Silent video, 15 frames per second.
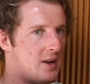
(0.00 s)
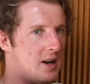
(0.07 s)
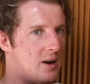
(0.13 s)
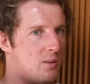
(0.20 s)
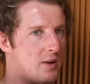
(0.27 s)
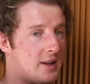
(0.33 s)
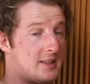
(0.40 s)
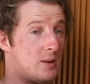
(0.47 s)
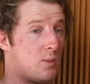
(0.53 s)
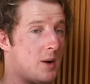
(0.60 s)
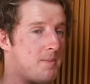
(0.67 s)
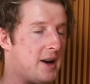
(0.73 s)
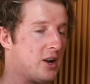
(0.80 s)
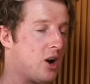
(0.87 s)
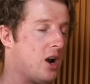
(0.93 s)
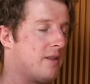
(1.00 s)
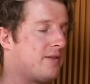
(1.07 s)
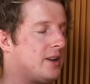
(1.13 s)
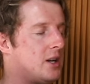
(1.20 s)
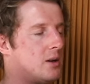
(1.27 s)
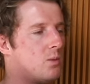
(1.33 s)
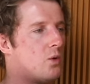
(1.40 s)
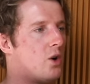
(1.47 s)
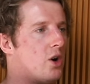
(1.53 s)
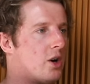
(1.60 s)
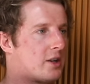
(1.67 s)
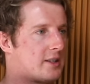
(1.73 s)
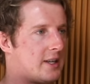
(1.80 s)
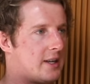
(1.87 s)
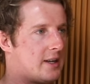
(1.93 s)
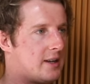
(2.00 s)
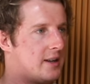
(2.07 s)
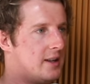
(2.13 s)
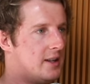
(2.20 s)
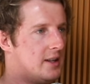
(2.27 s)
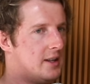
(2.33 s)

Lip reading: I said went back home for a year and worked and